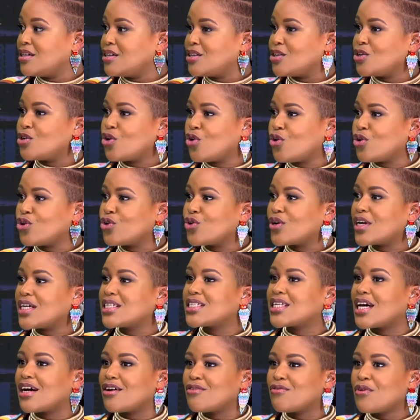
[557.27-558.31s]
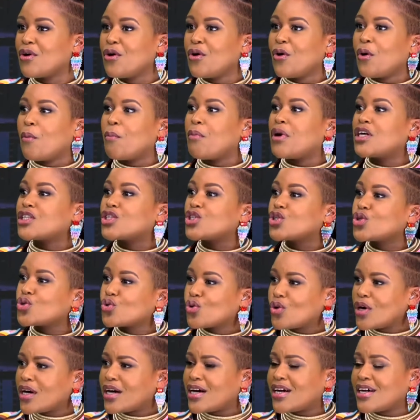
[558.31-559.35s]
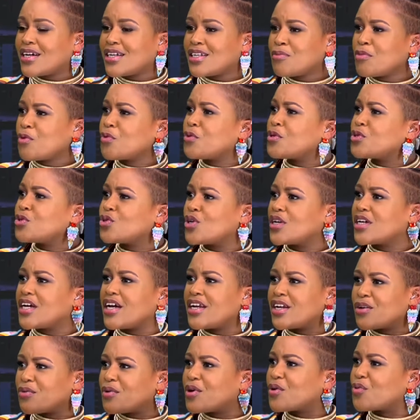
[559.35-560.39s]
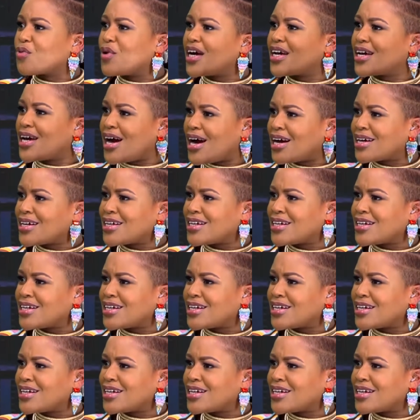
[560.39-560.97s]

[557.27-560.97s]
You know, you guys have matured. Nimewajua yani when we're young.